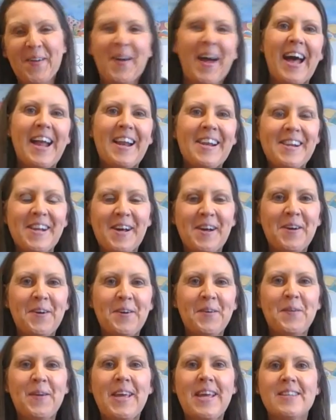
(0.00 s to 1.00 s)

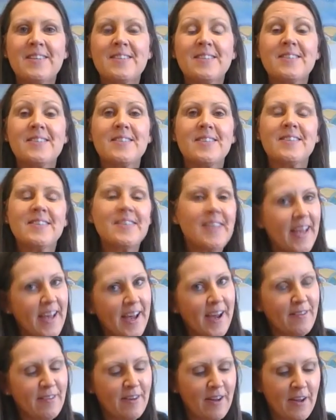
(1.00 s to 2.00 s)
hello, it's
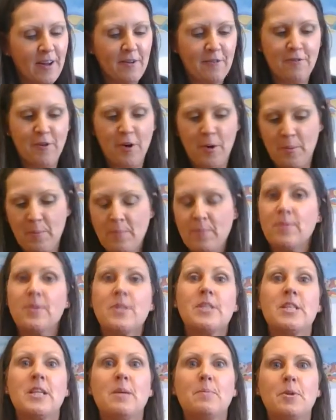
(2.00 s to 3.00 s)
Sarah from
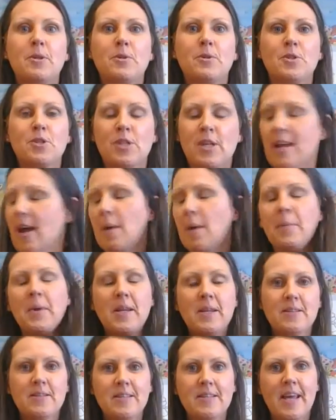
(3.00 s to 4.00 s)
the Deep Blue Sea.
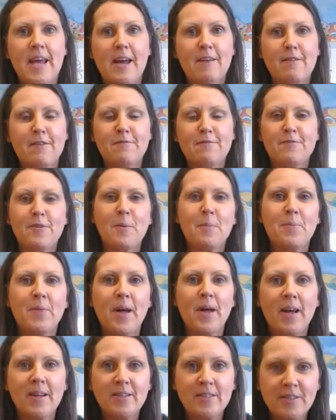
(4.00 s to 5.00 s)
Sarah from
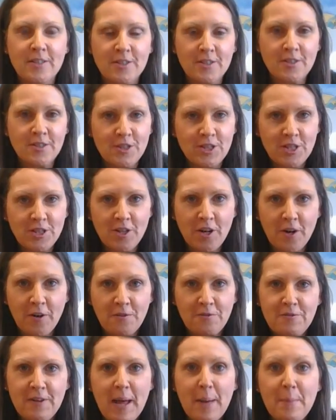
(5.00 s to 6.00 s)
the Huntingdonshire
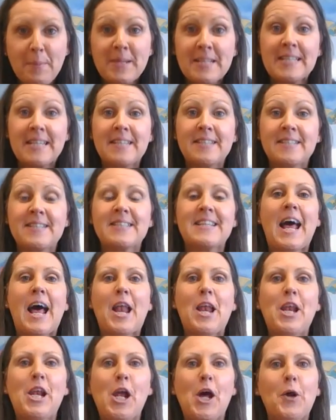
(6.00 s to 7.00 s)
Child and Family Centres.
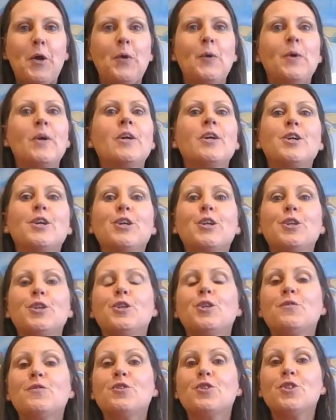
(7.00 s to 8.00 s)
Hello,
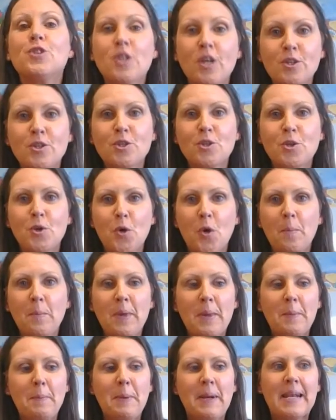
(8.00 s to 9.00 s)
you've just caught
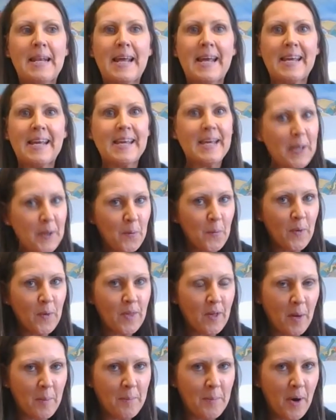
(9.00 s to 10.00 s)
me playing with
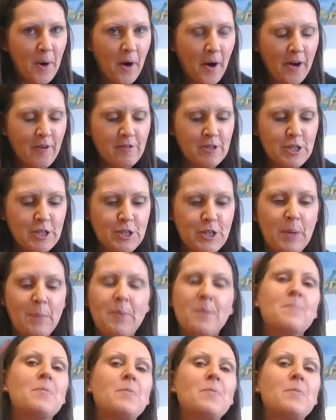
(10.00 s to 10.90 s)
our pirate ship.